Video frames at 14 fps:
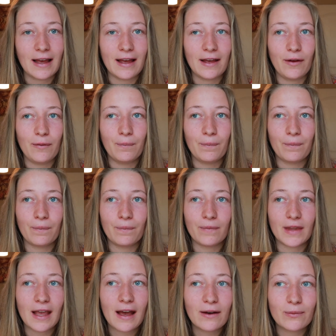um,
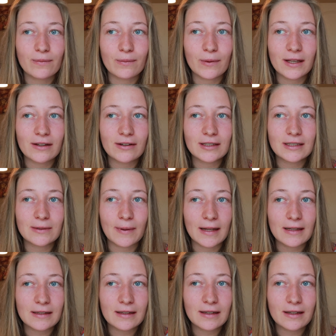yeah when you're
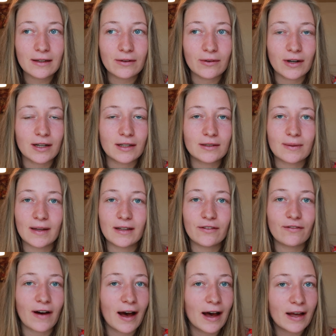20 or
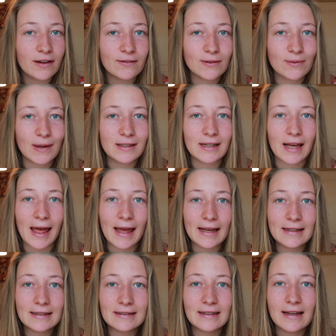25
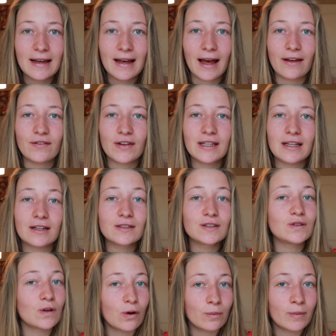28 I think there's
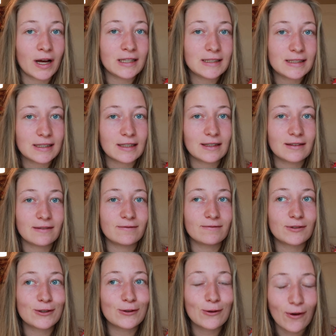so much
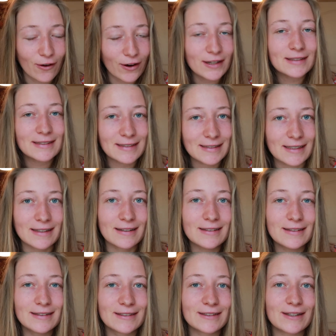to learn
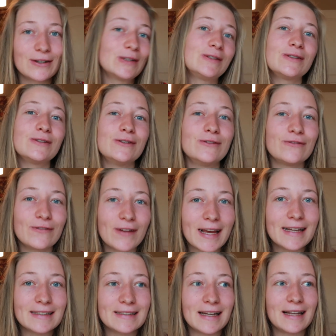still so to
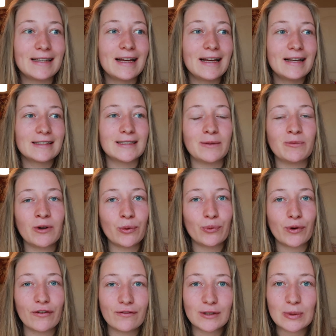think that someone
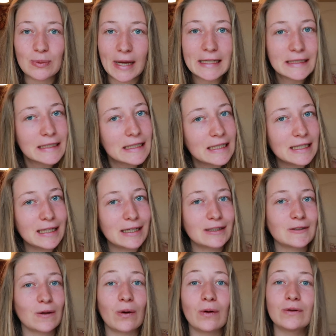with 20
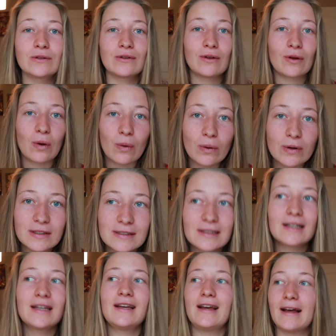years old knows
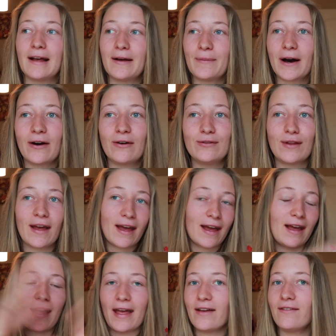about
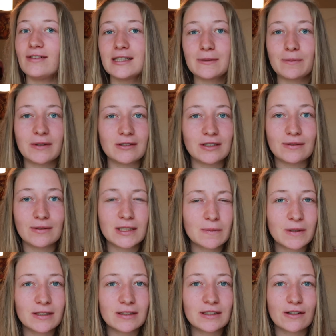every spirit
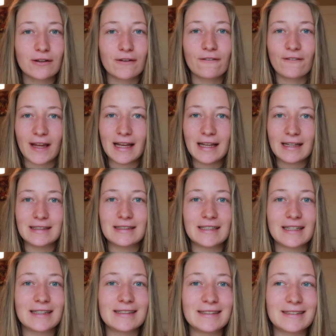spiritual thing is
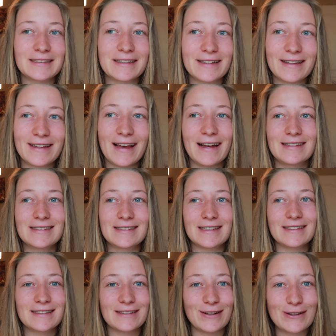just yeah, it's
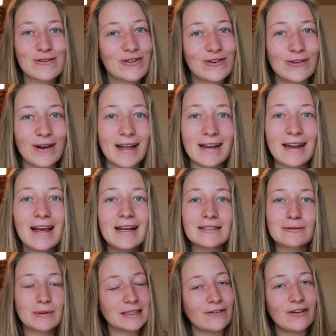just not true. And
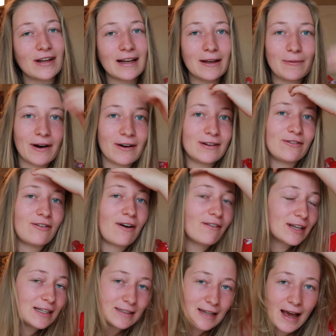specifically about the raw
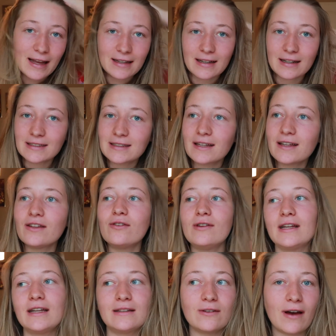vegan diet, there's you
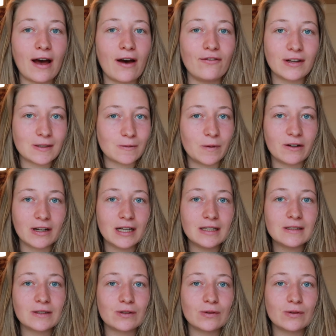need to have experience